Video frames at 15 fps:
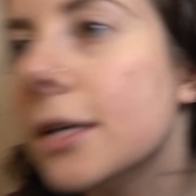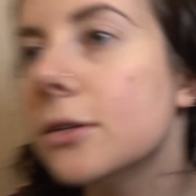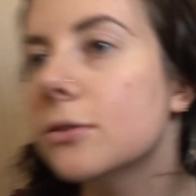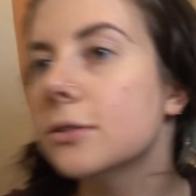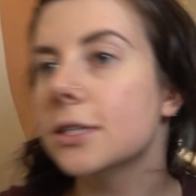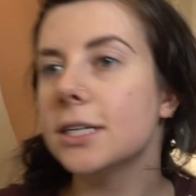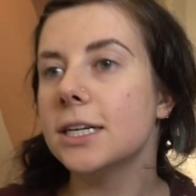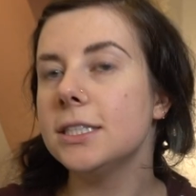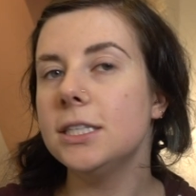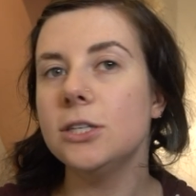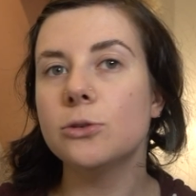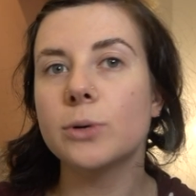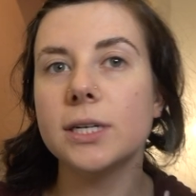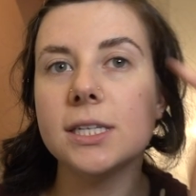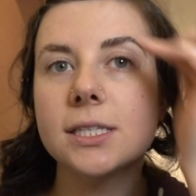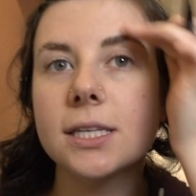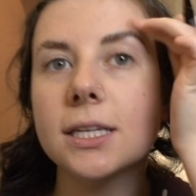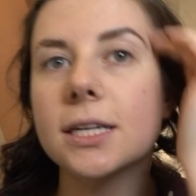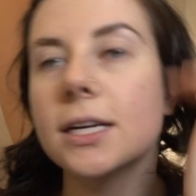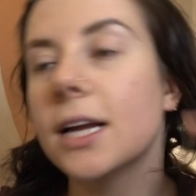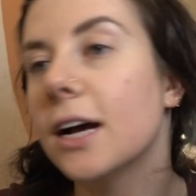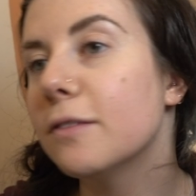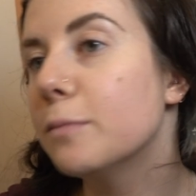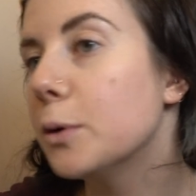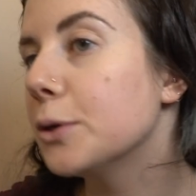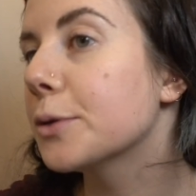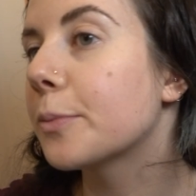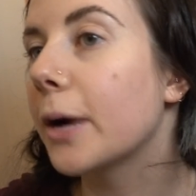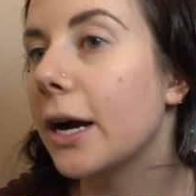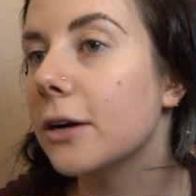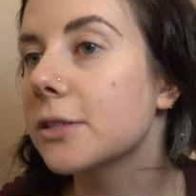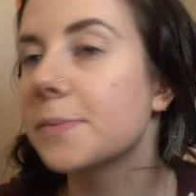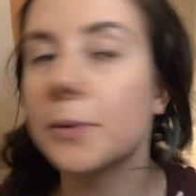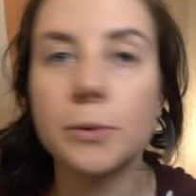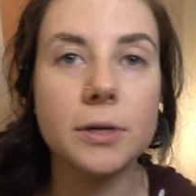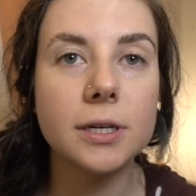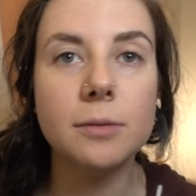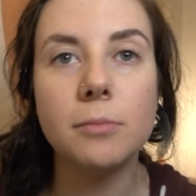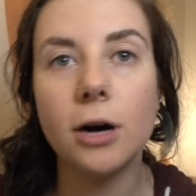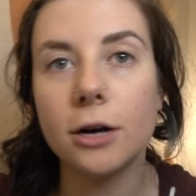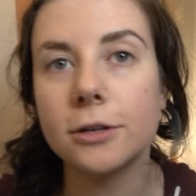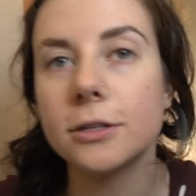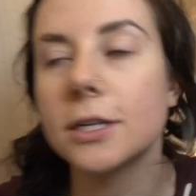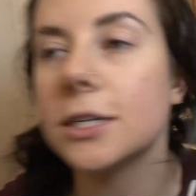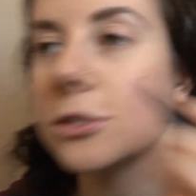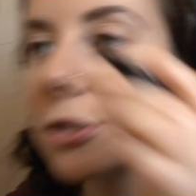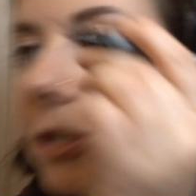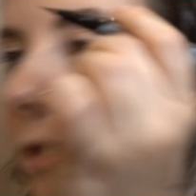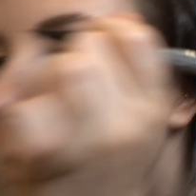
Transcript: know in the 1920s they didn't have bold brows, but we're going to modernize just